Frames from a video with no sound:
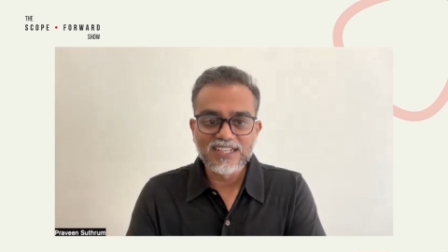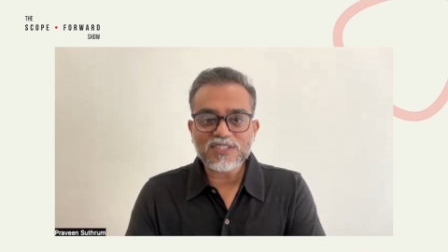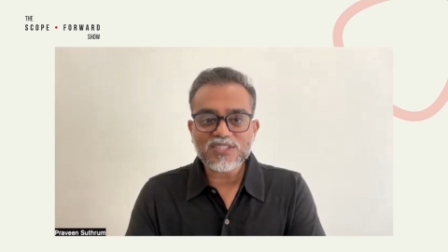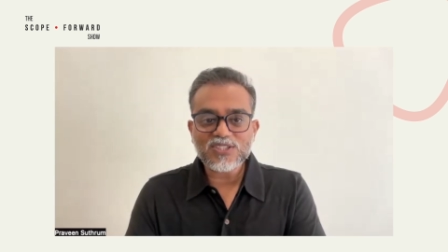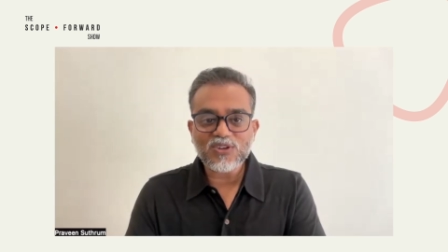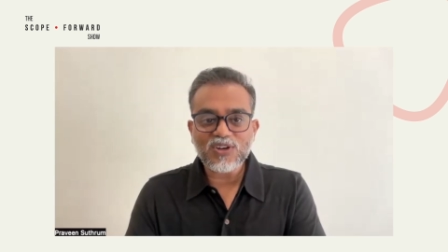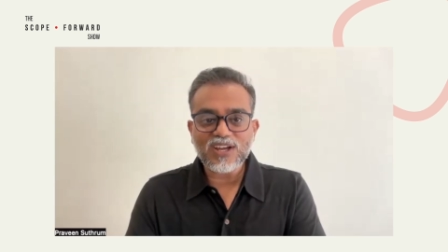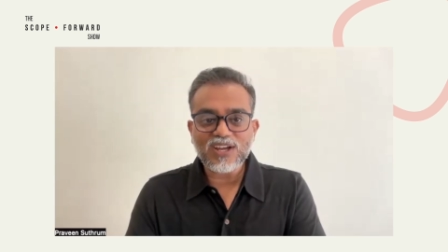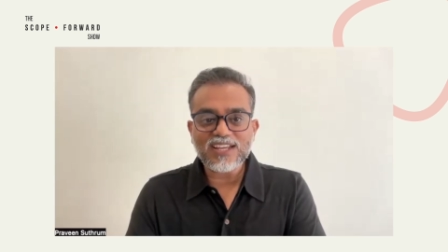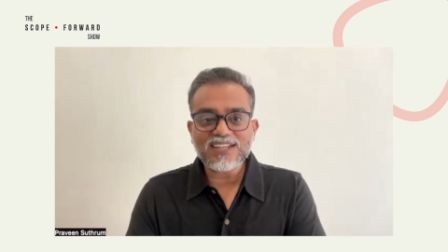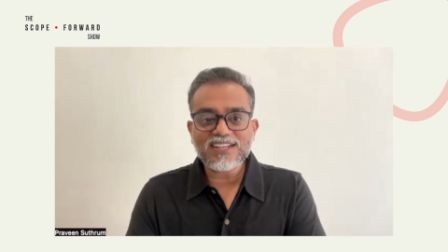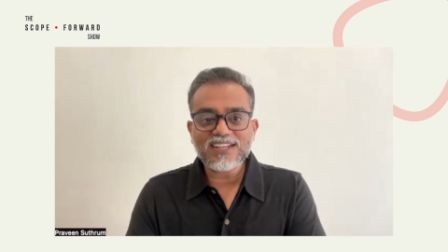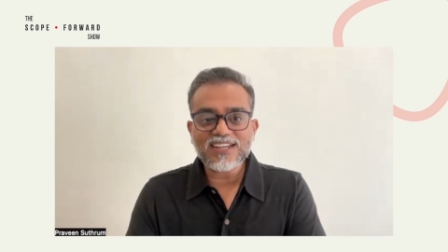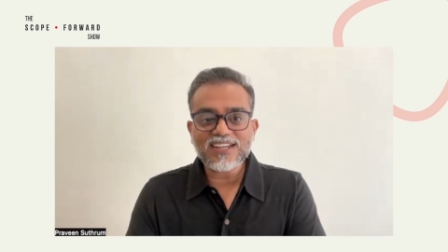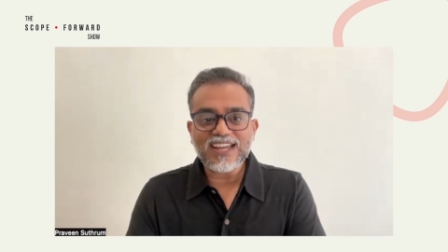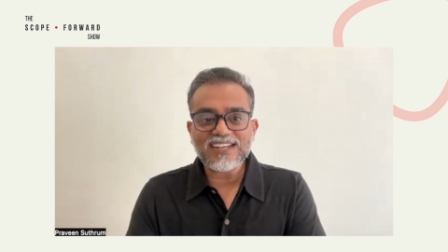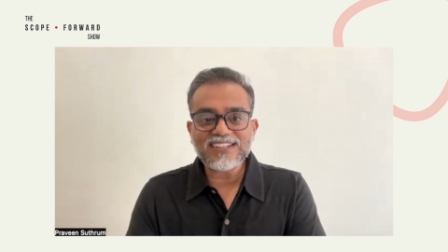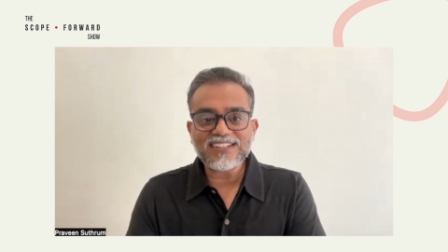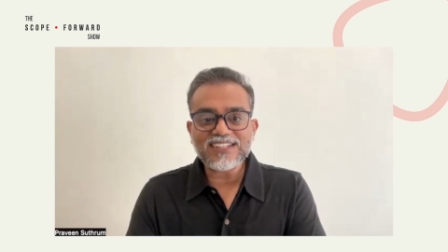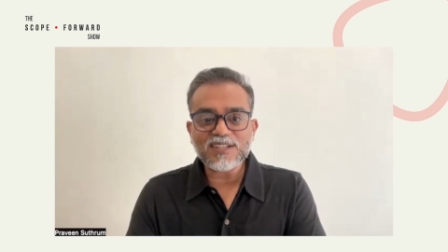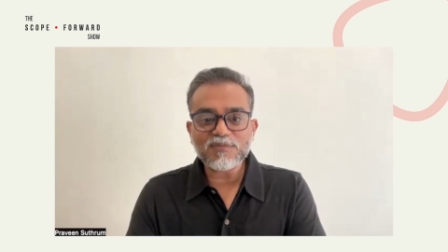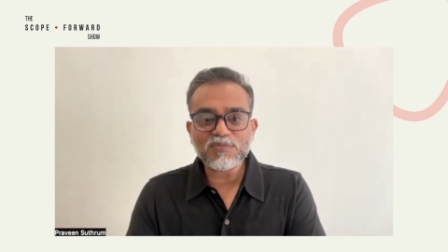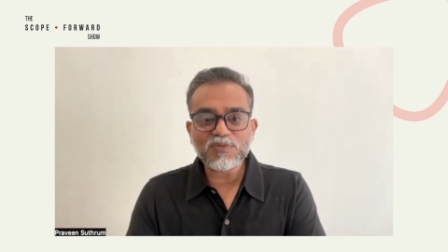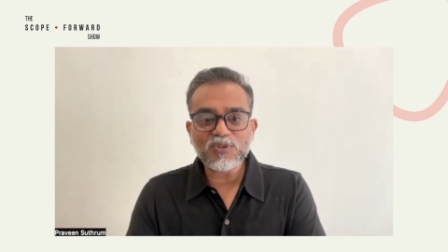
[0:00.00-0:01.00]
So I
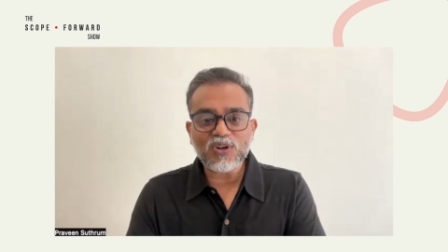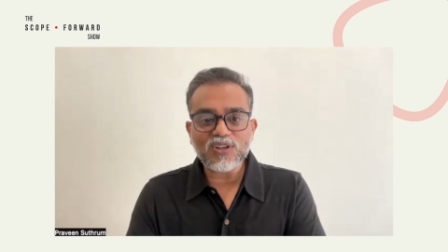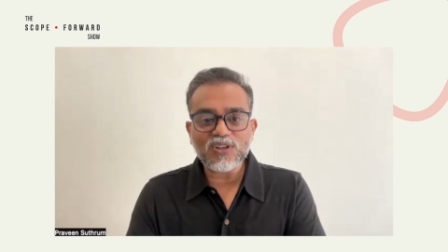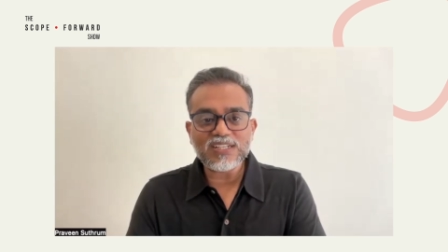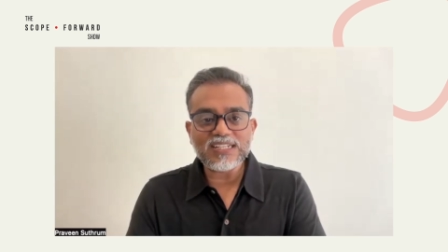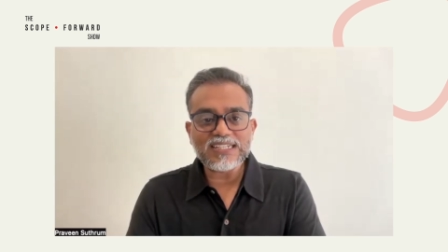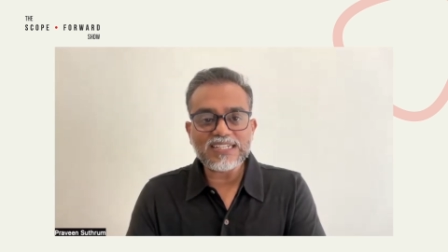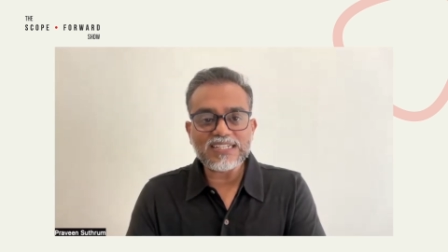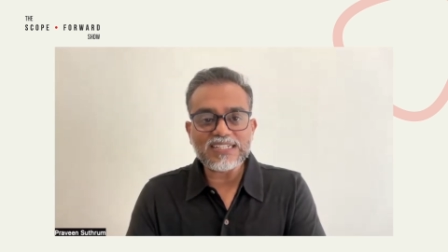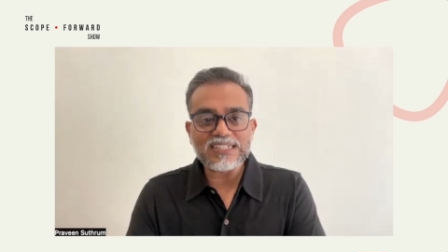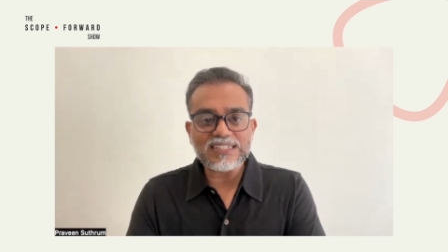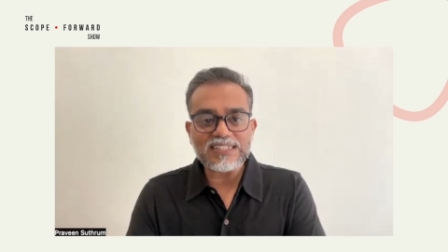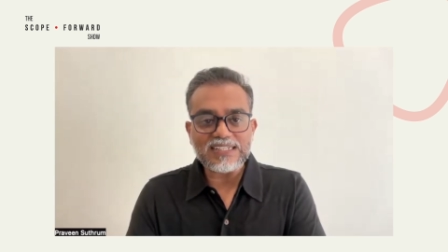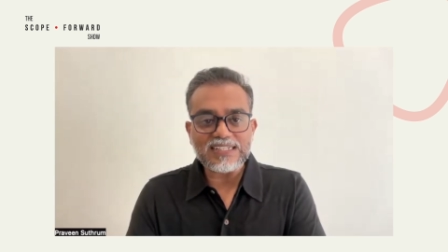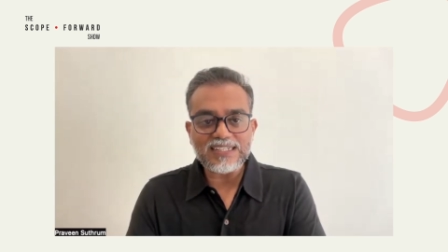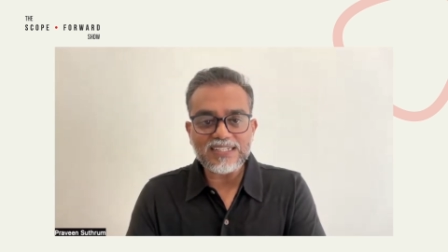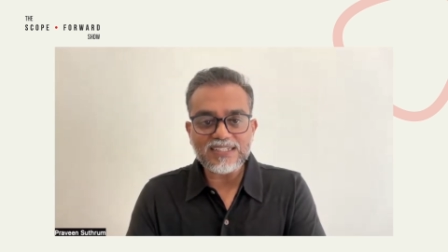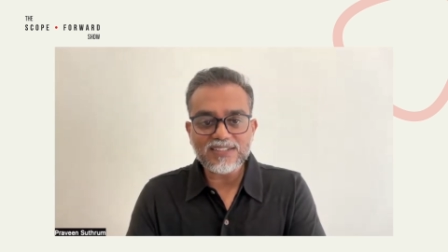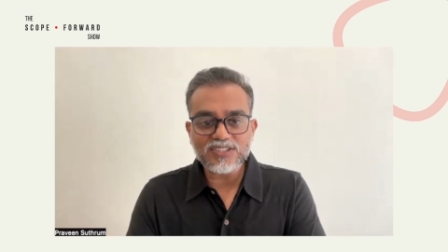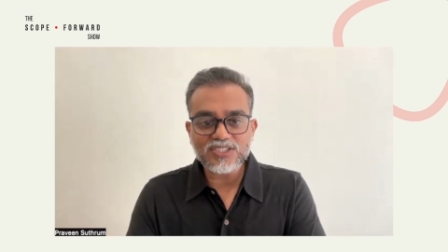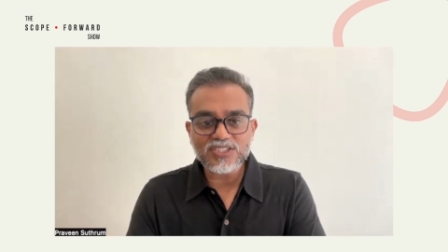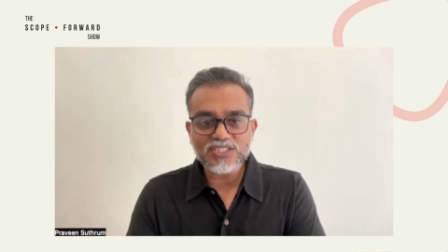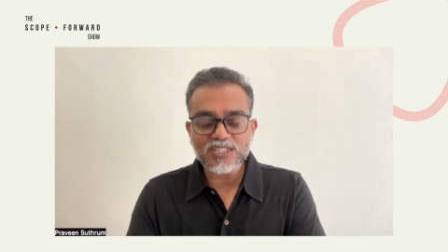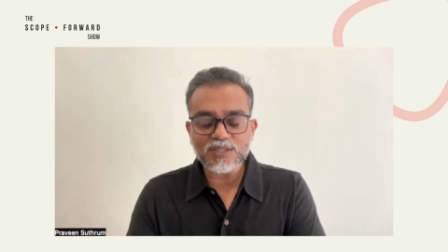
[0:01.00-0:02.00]
ended up calling it
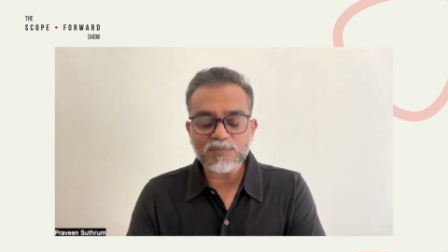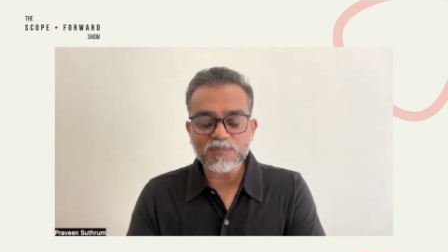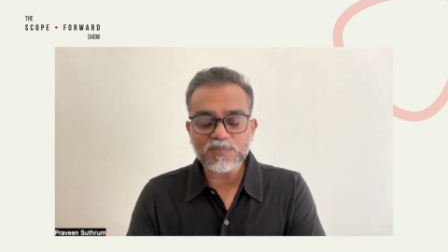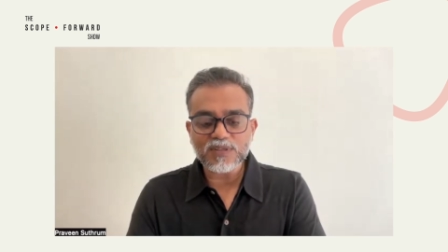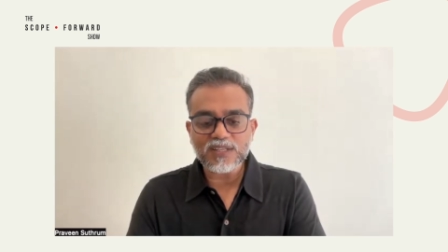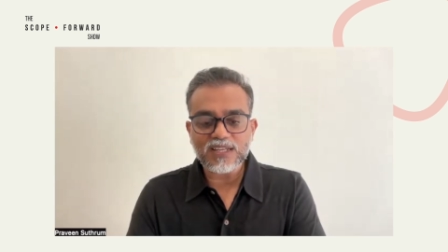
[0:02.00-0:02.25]
leadership.